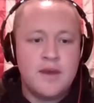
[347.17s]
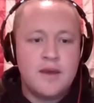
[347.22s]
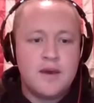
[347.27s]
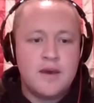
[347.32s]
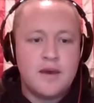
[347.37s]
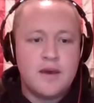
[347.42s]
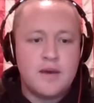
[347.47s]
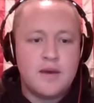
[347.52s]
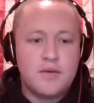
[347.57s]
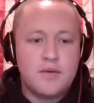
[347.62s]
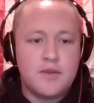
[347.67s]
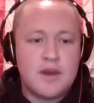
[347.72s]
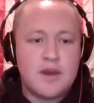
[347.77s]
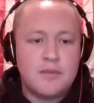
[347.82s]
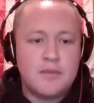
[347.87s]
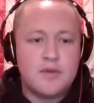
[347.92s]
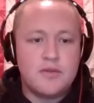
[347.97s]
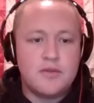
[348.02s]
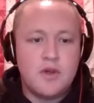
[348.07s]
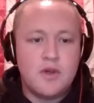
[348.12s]
with a
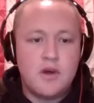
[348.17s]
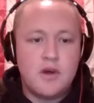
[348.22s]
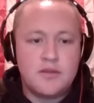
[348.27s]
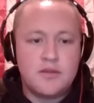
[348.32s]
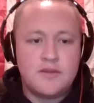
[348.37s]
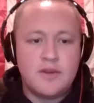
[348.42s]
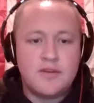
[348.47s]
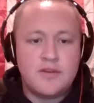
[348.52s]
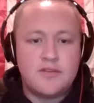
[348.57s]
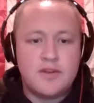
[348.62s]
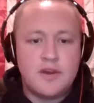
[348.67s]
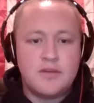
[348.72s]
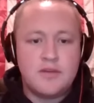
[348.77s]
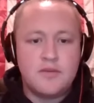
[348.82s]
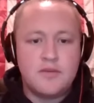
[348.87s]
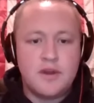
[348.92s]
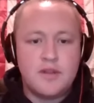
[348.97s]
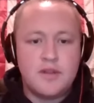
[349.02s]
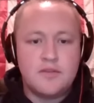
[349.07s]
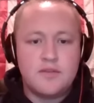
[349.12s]
couple of long touchdown
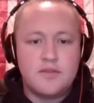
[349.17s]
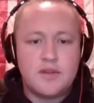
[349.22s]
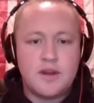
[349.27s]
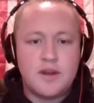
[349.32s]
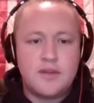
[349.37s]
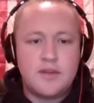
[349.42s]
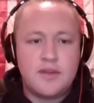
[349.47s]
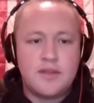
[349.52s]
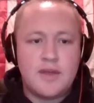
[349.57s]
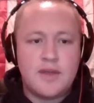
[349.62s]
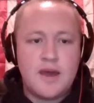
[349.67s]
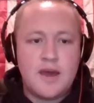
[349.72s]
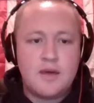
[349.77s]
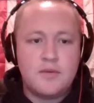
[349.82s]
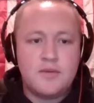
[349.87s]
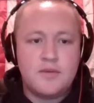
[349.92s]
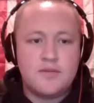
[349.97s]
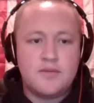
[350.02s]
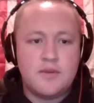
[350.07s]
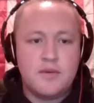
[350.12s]
runs. And I think that it
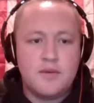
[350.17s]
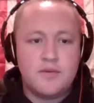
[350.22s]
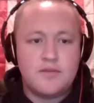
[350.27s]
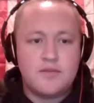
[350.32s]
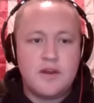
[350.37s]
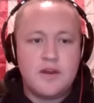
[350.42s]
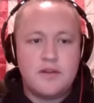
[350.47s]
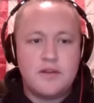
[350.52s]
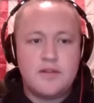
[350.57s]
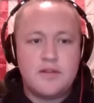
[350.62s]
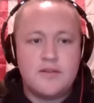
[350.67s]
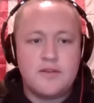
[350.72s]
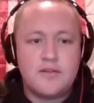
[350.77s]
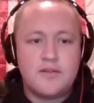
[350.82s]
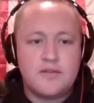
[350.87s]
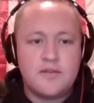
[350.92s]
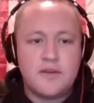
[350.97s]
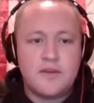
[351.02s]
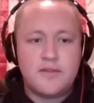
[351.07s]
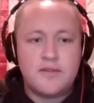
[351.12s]
was not only
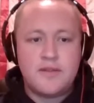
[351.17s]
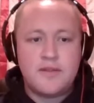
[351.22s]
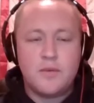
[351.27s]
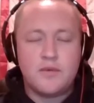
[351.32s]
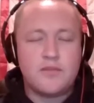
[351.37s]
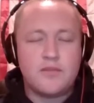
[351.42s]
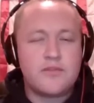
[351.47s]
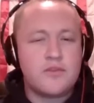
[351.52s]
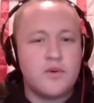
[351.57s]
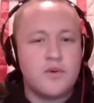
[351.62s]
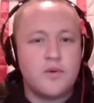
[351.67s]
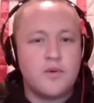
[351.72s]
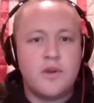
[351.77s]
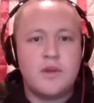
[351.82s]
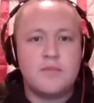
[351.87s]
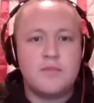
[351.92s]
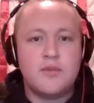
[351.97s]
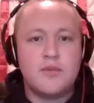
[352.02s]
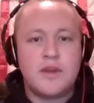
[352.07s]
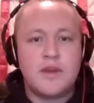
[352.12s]
just that they were
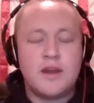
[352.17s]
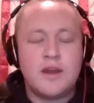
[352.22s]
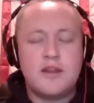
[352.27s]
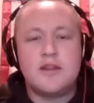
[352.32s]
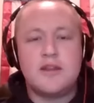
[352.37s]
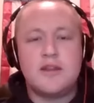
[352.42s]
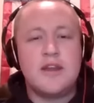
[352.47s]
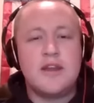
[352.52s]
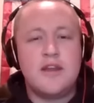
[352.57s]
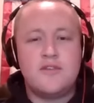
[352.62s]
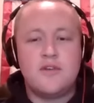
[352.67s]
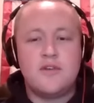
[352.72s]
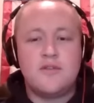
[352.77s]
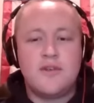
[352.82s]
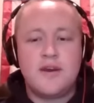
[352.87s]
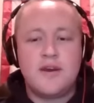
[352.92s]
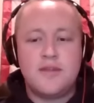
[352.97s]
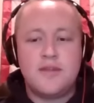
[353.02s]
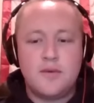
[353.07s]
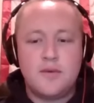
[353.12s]
scoring, but kind of the nature of
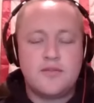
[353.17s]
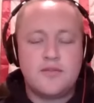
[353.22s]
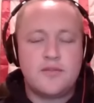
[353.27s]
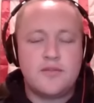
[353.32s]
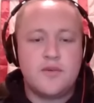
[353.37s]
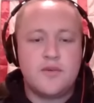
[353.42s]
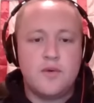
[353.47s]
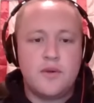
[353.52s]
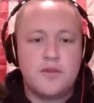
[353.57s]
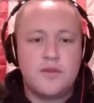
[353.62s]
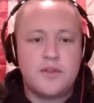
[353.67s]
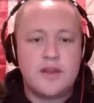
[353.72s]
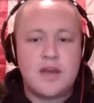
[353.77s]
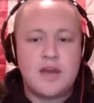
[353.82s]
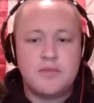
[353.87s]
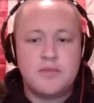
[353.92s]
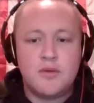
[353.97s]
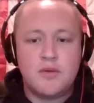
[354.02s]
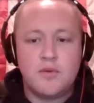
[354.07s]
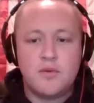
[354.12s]
how they were scoring that
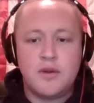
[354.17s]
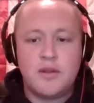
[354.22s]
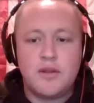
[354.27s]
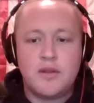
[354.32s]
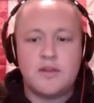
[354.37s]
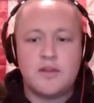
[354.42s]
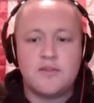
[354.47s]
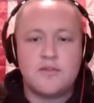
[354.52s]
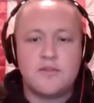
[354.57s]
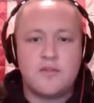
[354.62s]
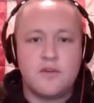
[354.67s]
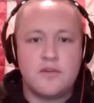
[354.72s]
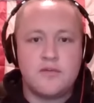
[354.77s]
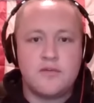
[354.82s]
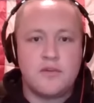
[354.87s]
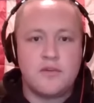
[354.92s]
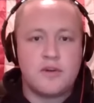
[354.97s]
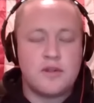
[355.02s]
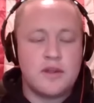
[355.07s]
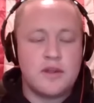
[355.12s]
had me really concerned
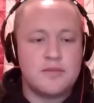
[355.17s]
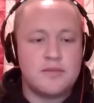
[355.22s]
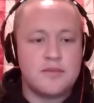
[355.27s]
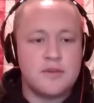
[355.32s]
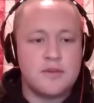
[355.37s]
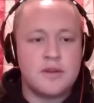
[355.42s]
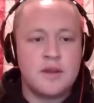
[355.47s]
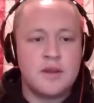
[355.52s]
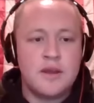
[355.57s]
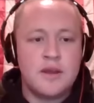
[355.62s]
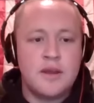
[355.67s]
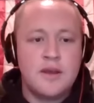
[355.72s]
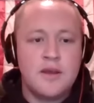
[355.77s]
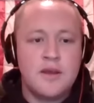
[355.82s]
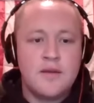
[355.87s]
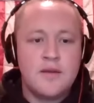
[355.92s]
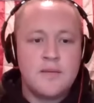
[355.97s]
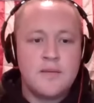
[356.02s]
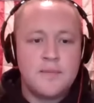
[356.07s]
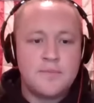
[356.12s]
for Clemson.
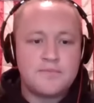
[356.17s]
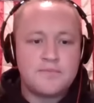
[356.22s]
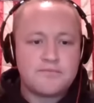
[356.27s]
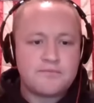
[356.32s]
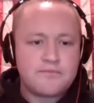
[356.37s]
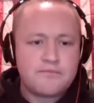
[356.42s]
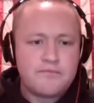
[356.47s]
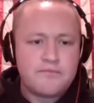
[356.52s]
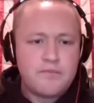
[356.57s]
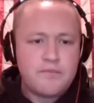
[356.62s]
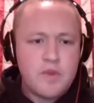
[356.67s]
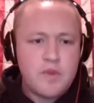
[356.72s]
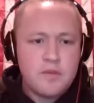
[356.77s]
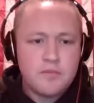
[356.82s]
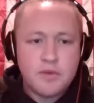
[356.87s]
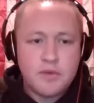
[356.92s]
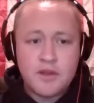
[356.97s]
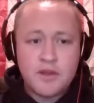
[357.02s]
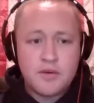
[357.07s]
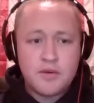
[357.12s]

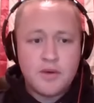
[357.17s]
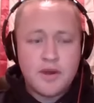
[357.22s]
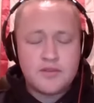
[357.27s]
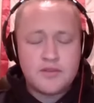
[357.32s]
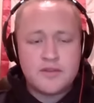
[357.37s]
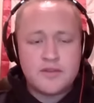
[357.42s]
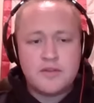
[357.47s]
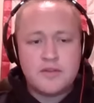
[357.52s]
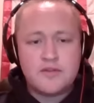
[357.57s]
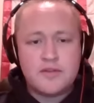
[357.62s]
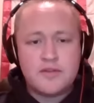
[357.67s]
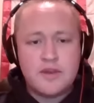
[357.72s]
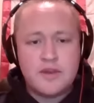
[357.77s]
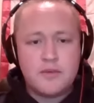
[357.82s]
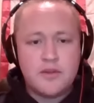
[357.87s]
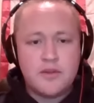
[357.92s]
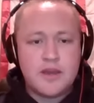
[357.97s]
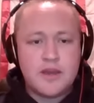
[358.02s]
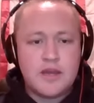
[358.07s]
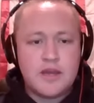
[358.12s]
But otherwise, neither team
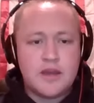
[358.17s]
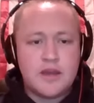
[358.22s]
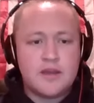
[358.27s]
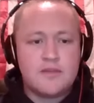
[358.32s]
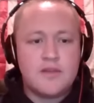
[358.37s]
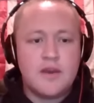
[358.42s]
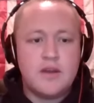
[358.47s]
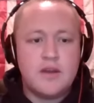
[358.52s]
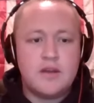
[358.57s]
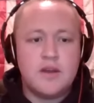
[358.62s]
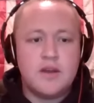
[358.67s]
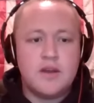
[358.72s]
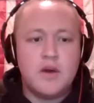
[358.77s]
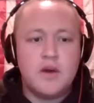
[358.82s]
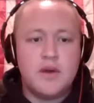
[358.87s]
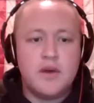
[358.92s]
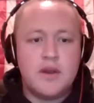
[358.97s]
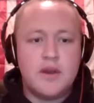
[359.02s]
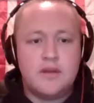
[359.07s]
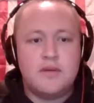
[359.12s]
really getting a ton
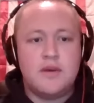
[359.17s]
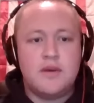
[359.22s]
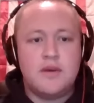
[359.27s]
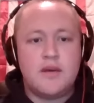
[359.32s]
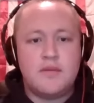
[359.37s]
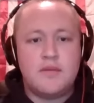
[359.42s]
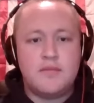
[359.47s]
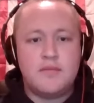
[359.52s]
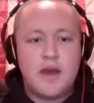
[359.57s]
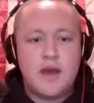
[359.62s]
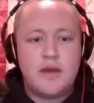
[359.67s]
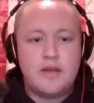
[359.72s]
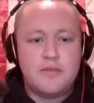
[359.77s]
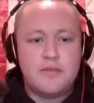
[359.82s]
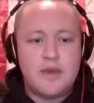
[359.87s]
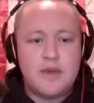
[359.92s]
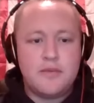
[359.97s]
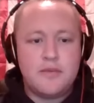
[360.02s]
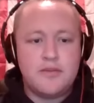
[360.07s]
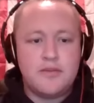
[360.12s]
going.
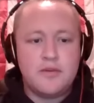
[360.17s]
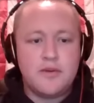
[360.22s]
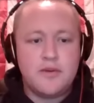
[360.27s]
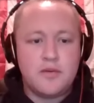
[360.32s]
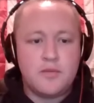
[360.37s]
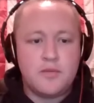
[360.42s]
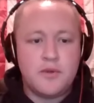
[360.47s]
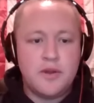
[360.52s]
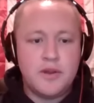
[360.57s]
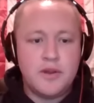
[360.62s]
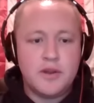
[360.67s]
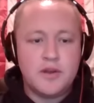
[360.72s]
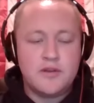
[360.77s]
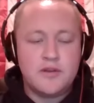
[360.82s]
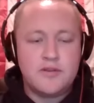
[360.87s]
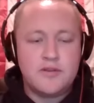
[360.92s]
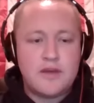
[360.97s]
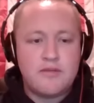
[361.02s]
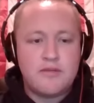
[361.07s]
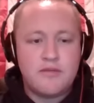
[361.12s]
Alabama doing a really good
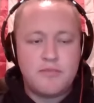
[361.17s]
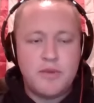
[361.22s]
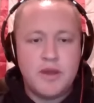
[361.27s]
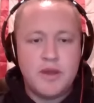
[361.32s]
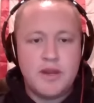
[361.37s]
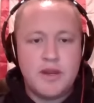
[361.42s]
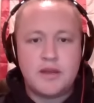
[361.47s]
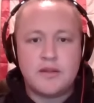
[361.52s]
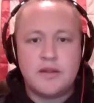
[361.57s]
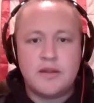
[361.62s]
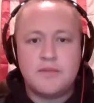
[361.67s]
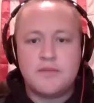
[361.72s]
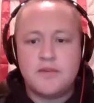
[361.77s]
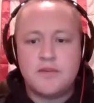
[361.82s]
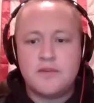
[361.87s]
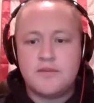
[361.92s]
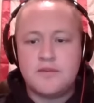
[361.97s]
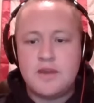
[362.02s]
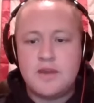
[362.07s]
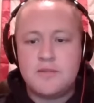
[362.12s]
job of pinning
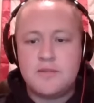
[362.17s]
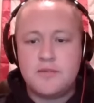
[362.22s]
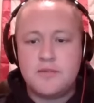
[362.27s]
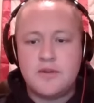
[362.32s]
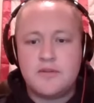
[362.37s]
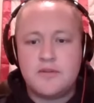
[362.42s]
Clemson deep in their